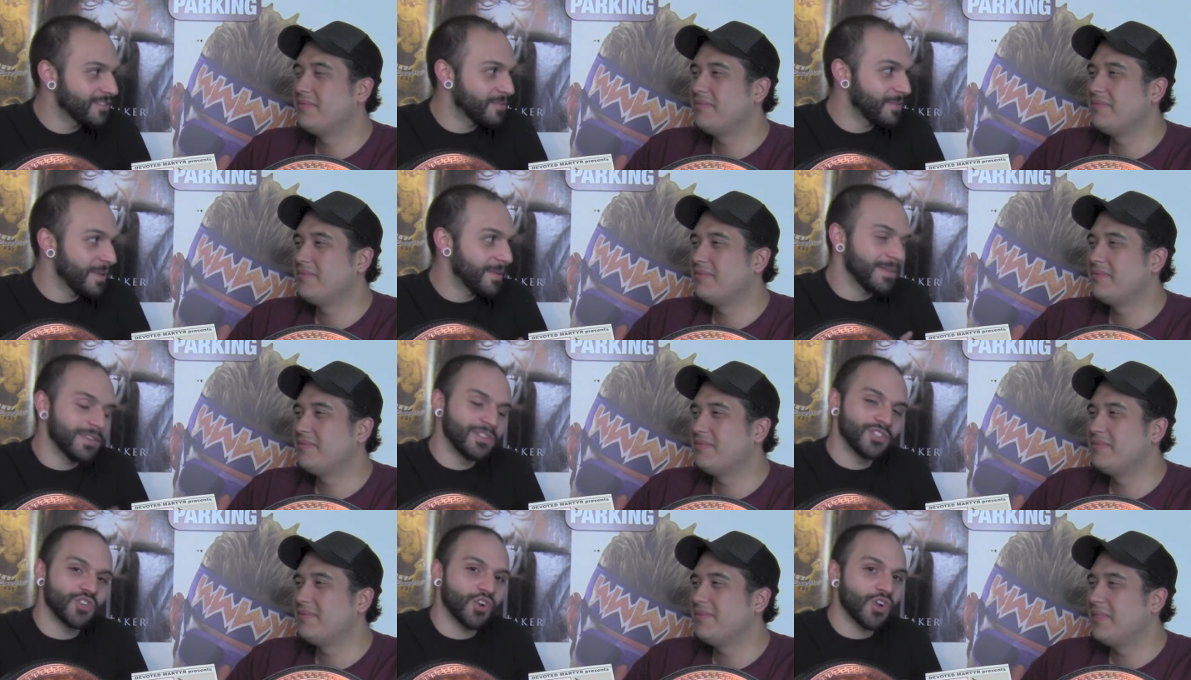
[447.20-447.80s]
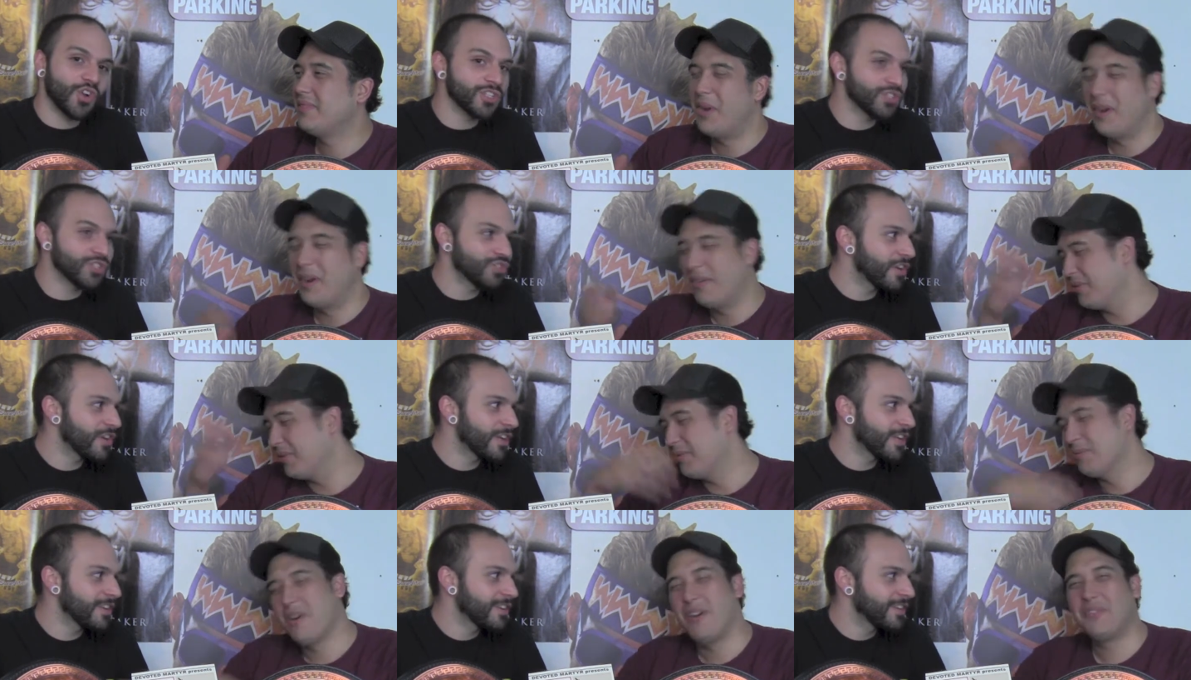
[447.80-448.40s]
Speaker 1: or maybe a drawstring.
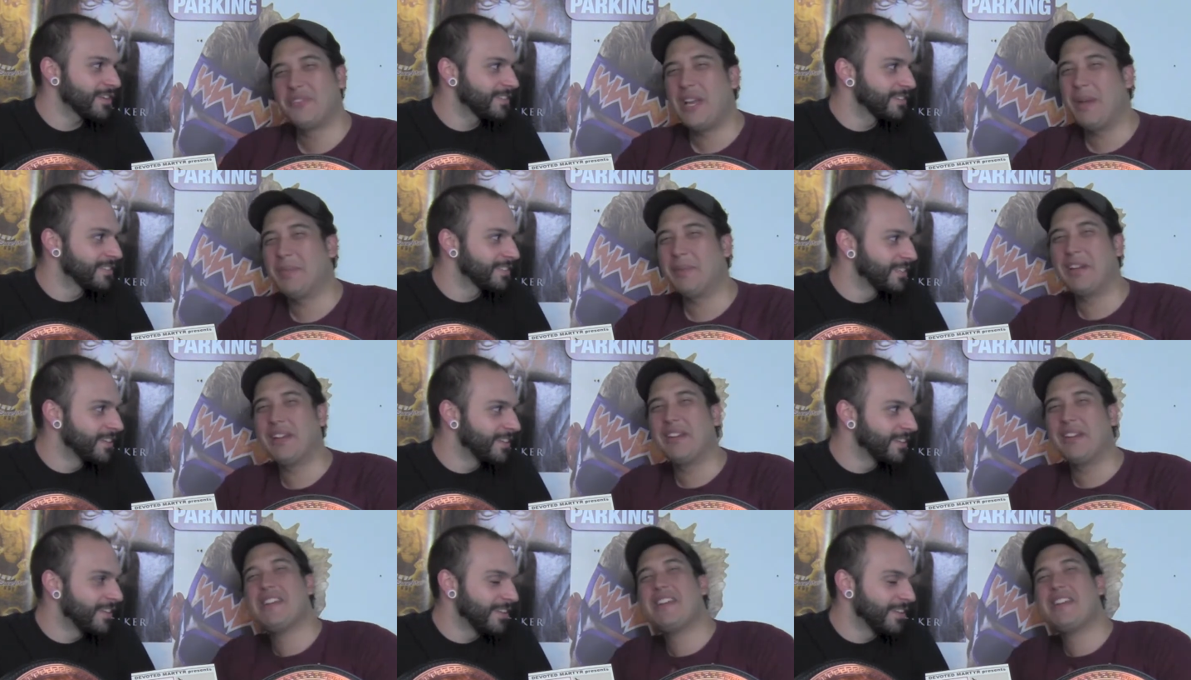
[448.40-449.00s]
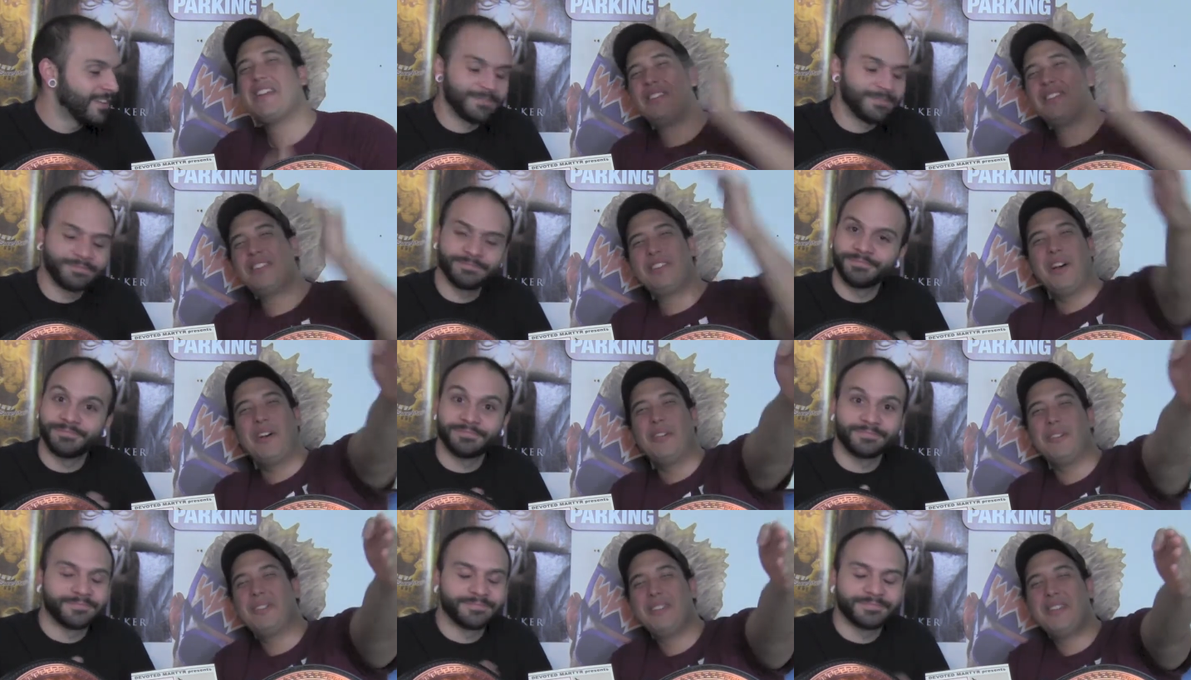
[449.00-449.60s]
Whatever. We're off topic. So
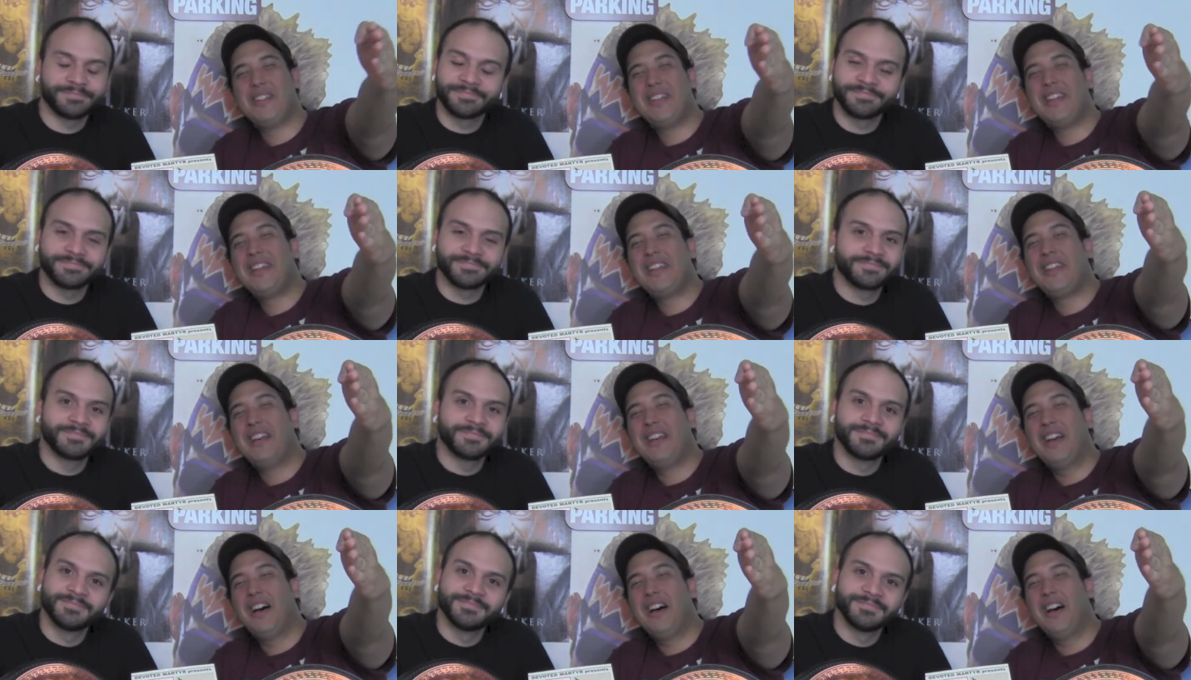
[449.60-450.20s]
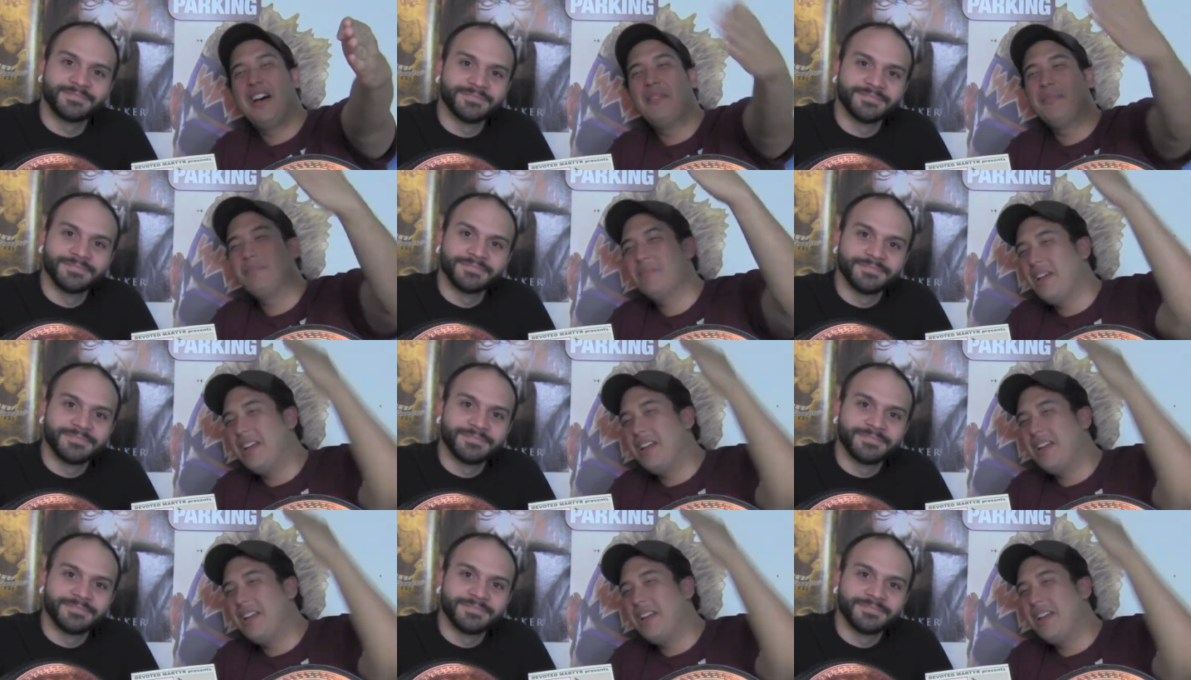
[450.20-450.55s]
um,